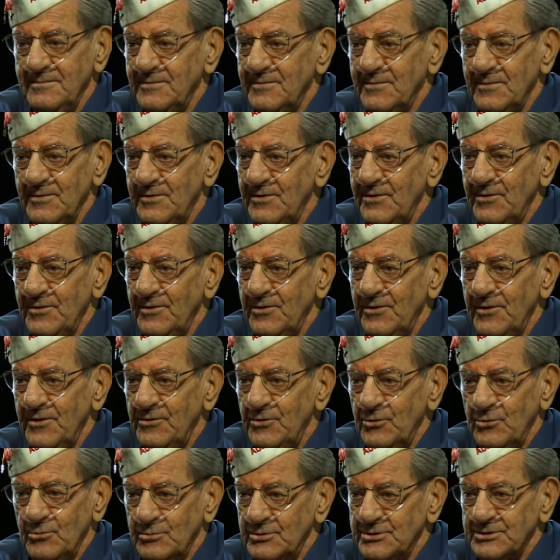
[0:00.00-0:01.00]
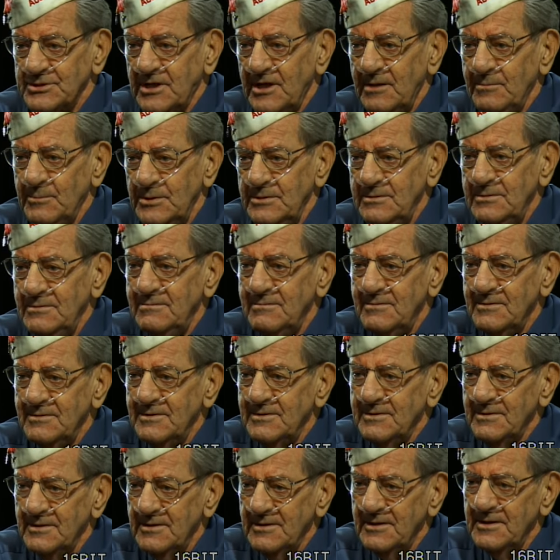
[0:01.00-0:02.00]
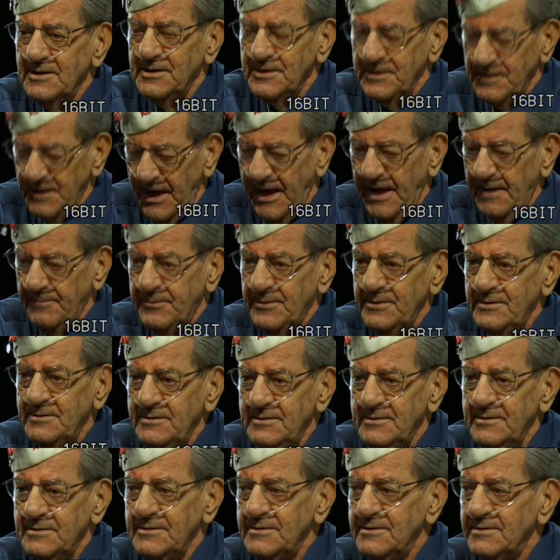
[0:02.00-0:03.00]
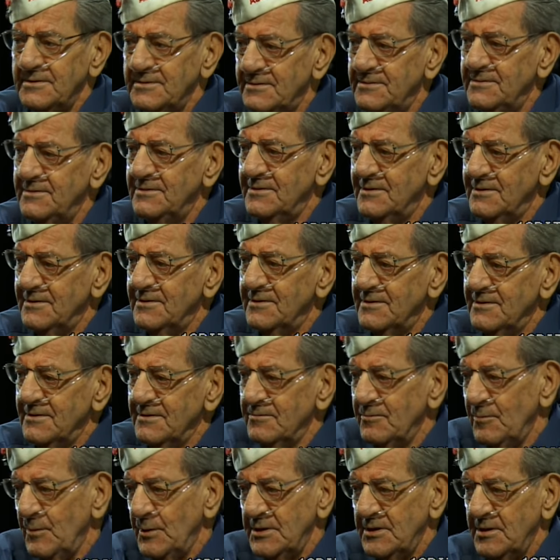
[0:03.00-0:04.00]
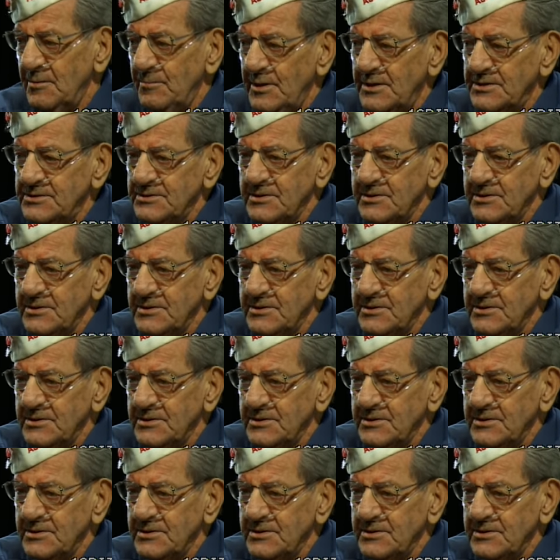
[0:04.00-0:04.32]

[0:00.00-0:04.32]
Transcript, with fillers: knew it was coming. Uh, it happened and uh, made the best of it.